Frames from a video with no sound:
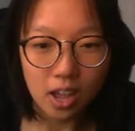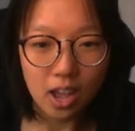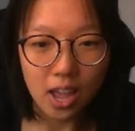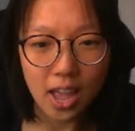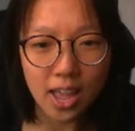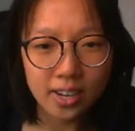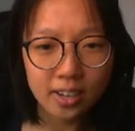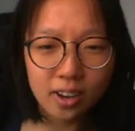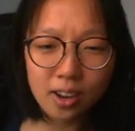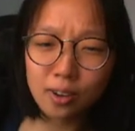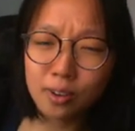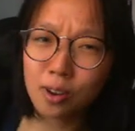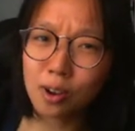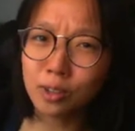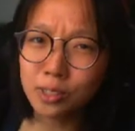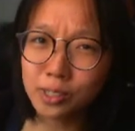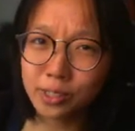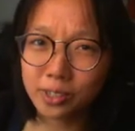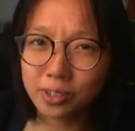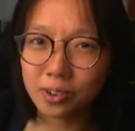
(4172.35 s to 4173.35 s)
And
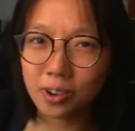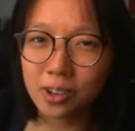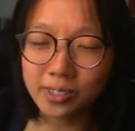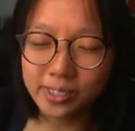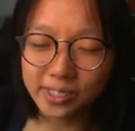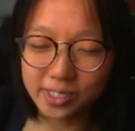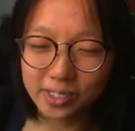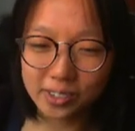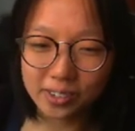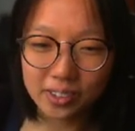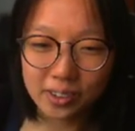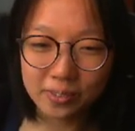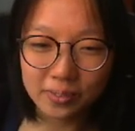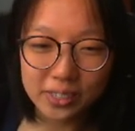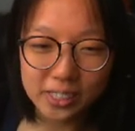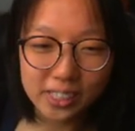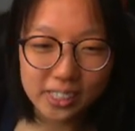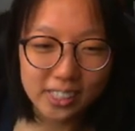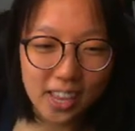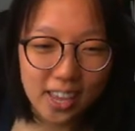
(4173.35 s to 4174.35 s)
also let me
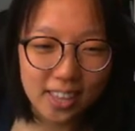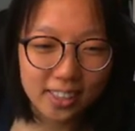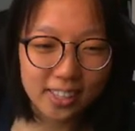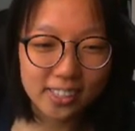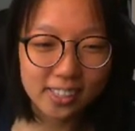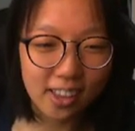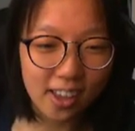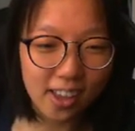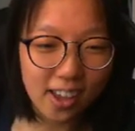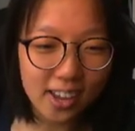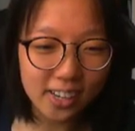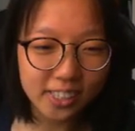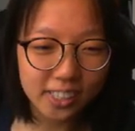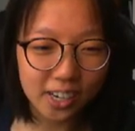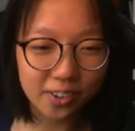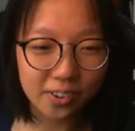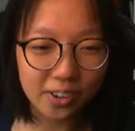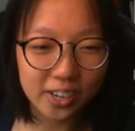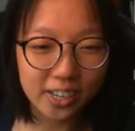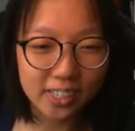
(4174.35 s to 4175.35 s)
just say, this AI
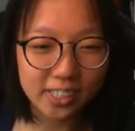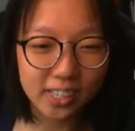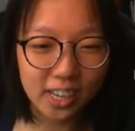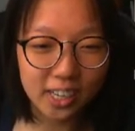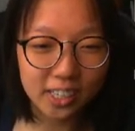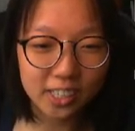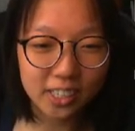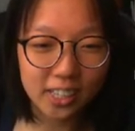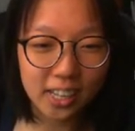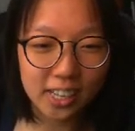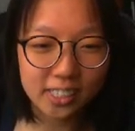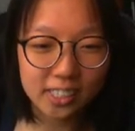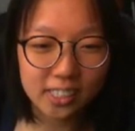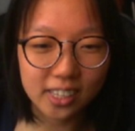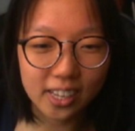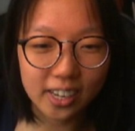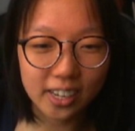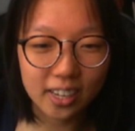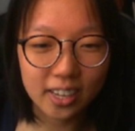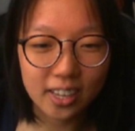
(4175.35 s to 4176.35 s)
generated section that's
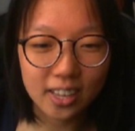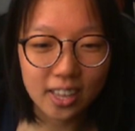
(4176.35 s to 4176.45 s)
like